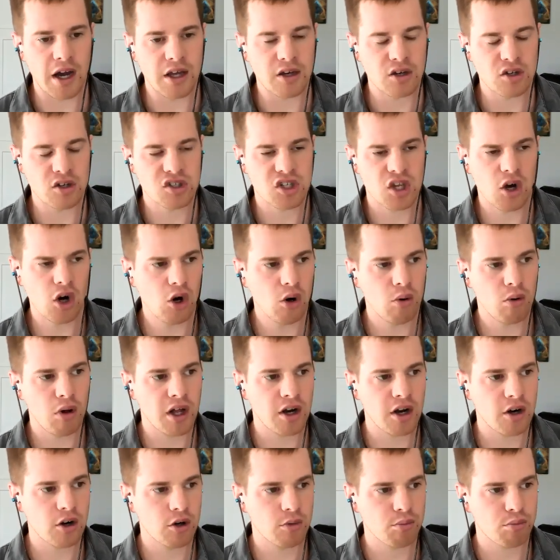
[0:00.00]
And you say, oh, well,
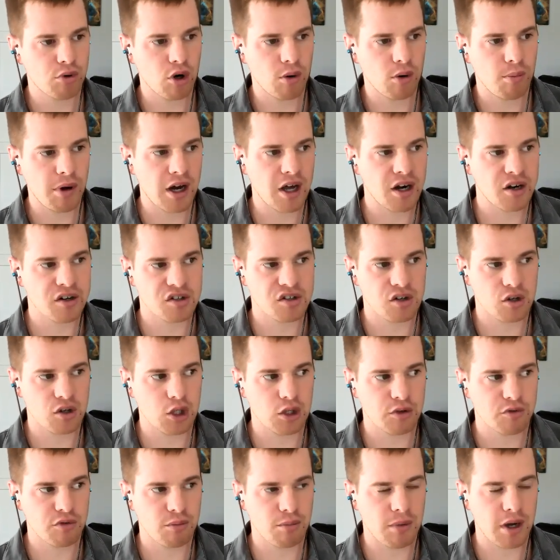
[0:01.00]
I heard probiotics are
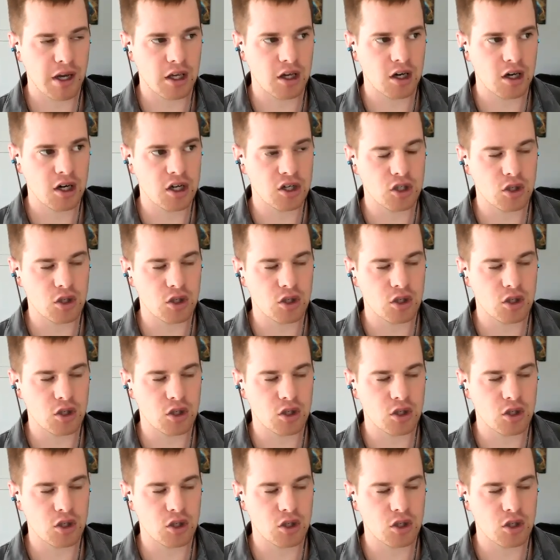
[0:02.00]
good for my gut.